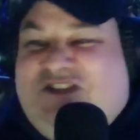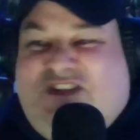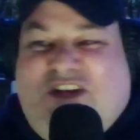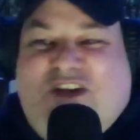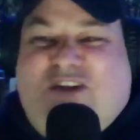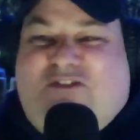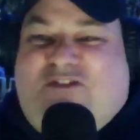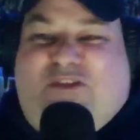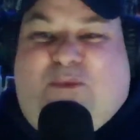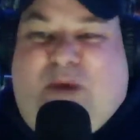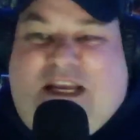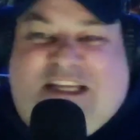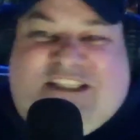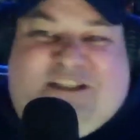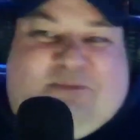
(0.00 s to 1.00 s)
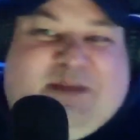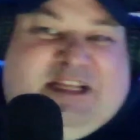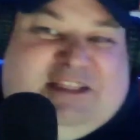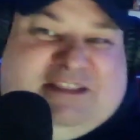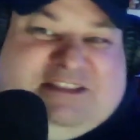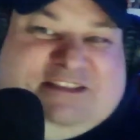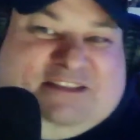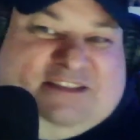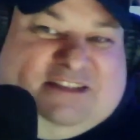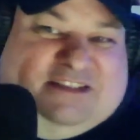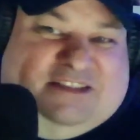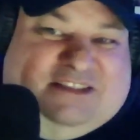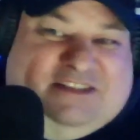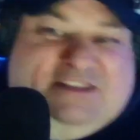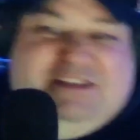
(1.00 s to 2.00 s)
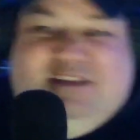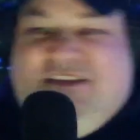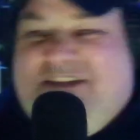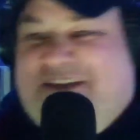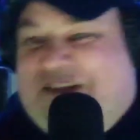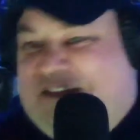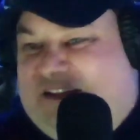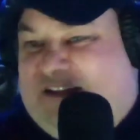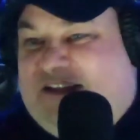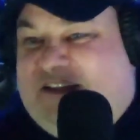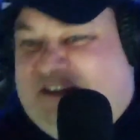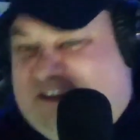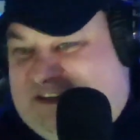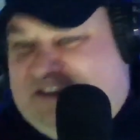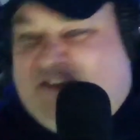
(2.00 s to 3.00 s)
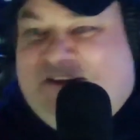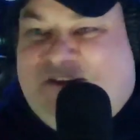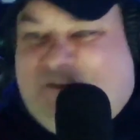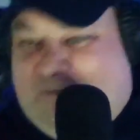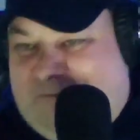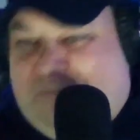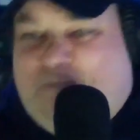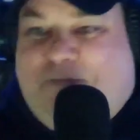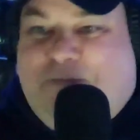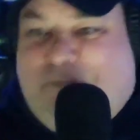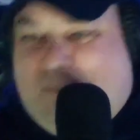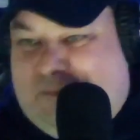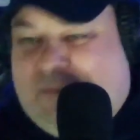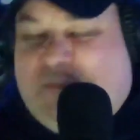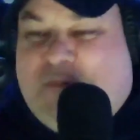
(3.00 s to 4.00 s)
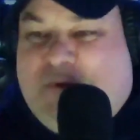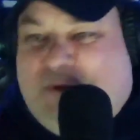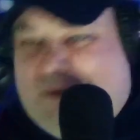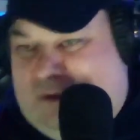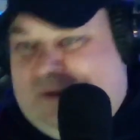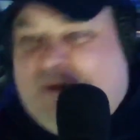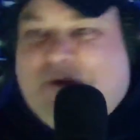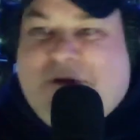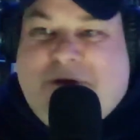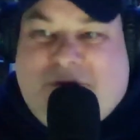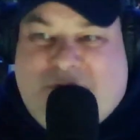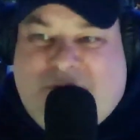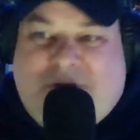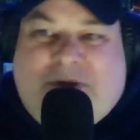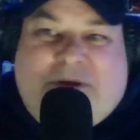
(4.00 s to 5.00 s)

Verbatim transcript: love the way he spins. And watch it become the #1 largest selling album of all time.